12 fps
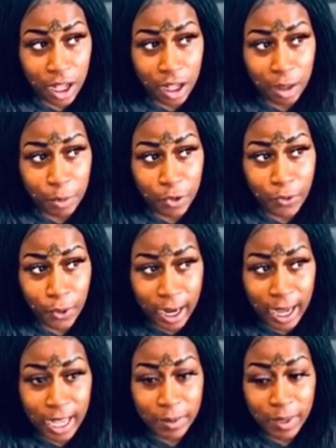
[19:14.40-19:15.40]
Before
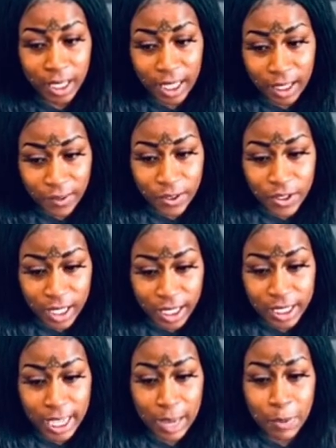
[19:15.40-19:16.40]
Adam and Eve and sex
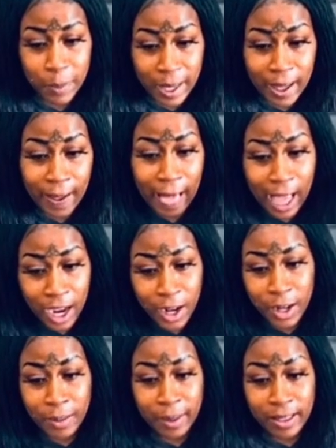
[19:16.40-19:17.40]
came about, I
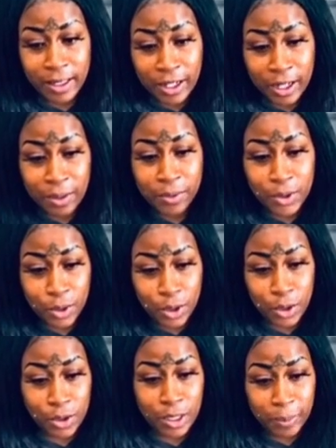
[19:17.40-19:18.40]
heard about the nymphs who
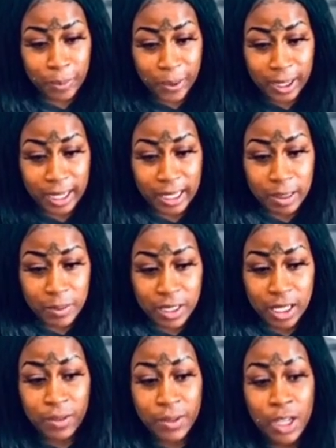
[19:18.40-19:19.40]
used to impregnate
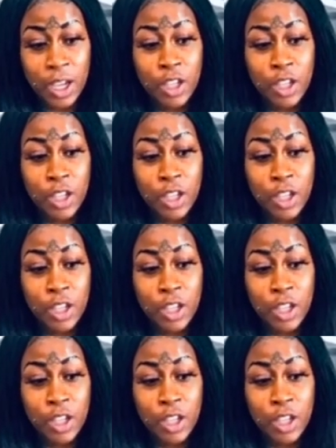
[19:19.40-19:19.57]
themselves.